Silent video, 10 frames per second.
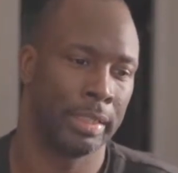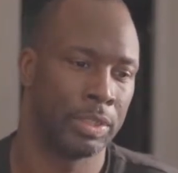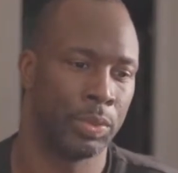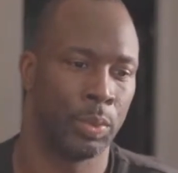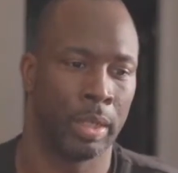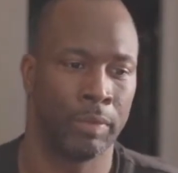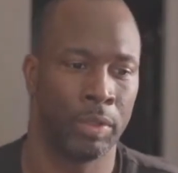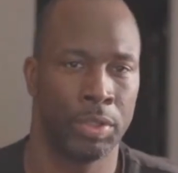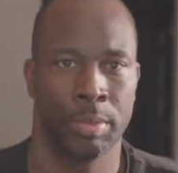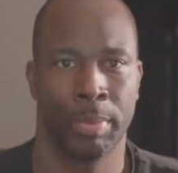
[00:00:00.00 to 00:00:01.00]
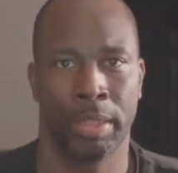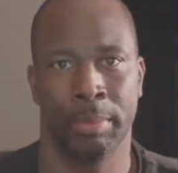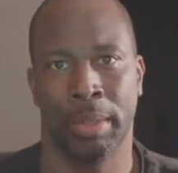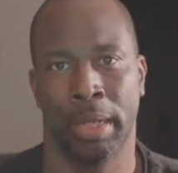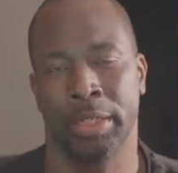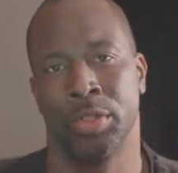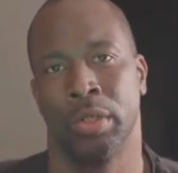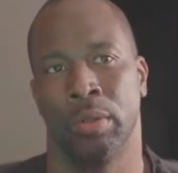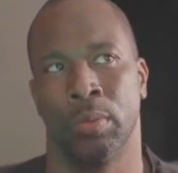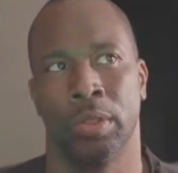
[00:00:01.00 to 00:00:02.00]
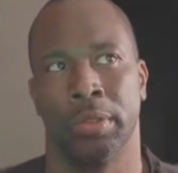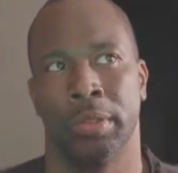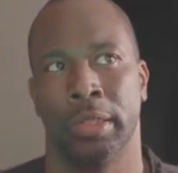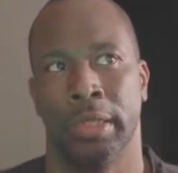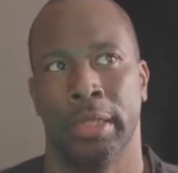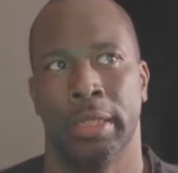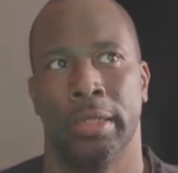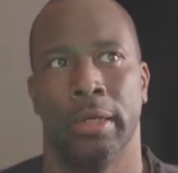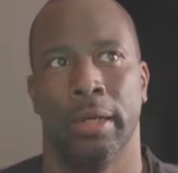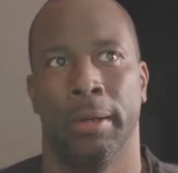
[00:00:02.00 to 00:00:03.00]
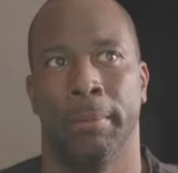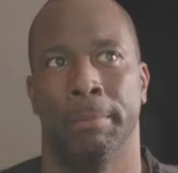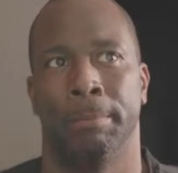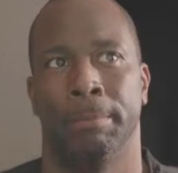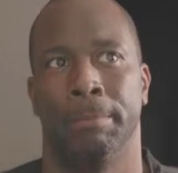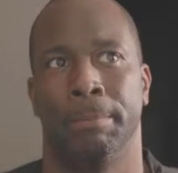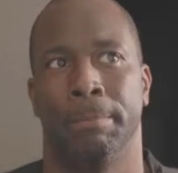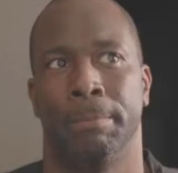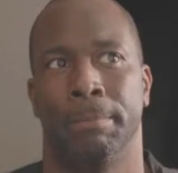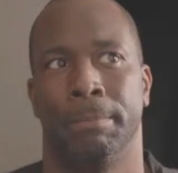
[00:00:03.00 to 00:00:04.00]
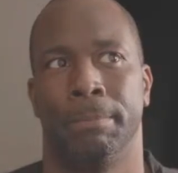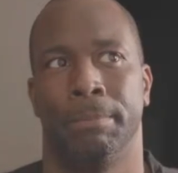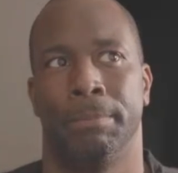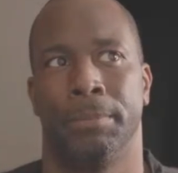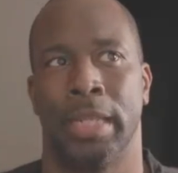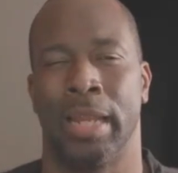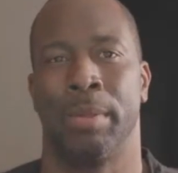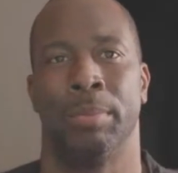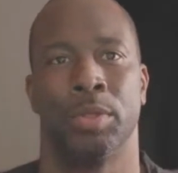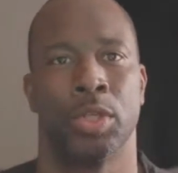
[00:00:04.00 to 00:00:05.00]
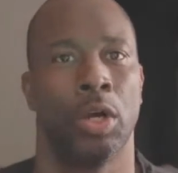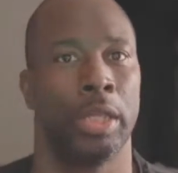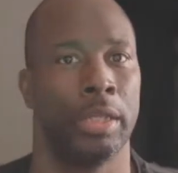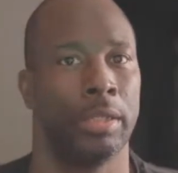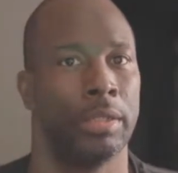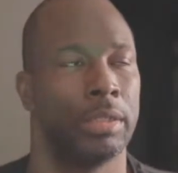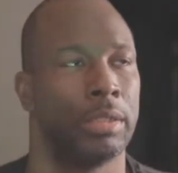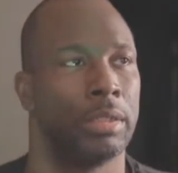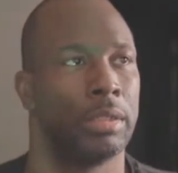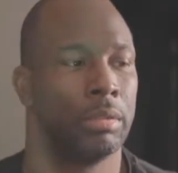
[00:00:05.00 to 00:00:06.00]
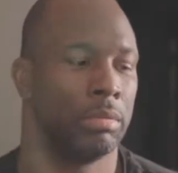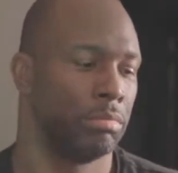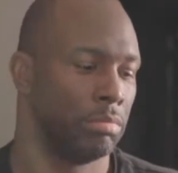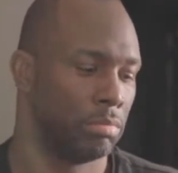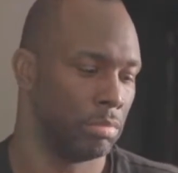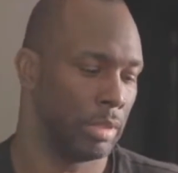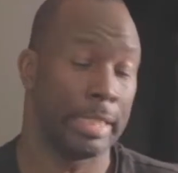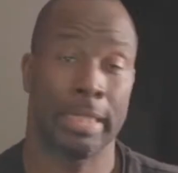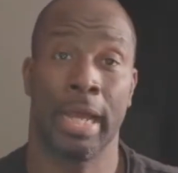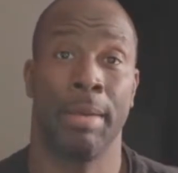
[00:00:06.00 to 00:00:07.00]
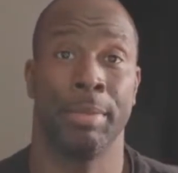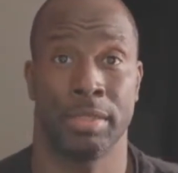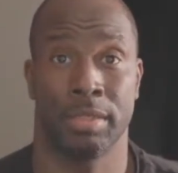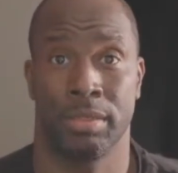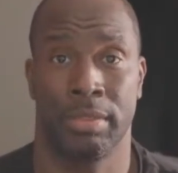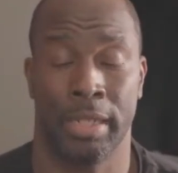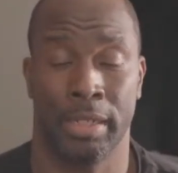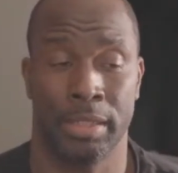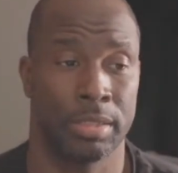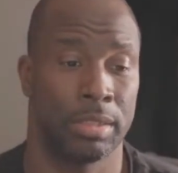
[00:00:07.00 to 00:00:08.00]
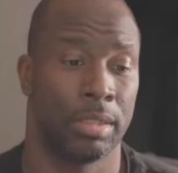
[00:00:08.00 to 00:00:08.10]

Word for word: This is what I've noticed about the box truck world. Um, a lot of people talk it in the comments, that is.